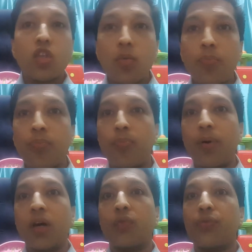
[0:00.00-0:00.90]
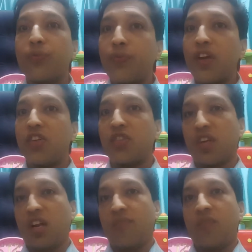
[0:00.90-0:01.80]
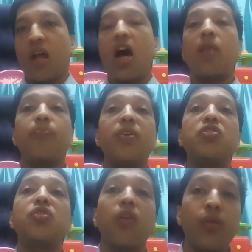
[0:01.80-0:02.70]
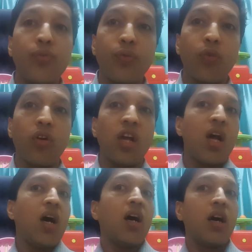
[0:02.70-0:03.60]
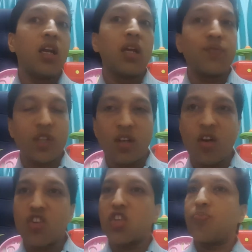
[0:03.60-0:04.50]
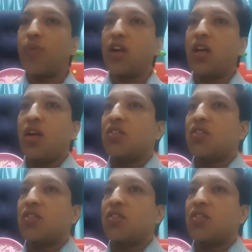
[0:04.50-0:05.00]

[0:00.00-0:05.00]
superficial Albert Joyful, hearing of the gospel,